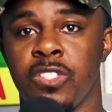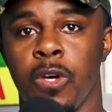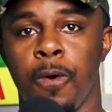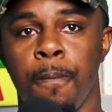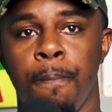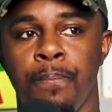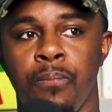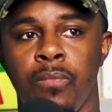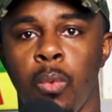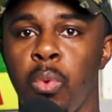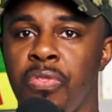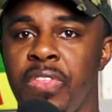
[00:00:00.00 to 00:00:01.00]
So
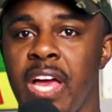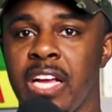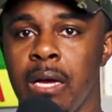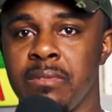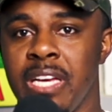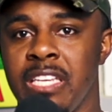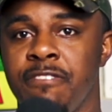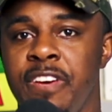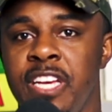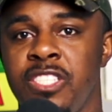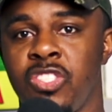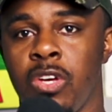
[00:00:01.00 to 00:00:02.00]
with that comes elevation.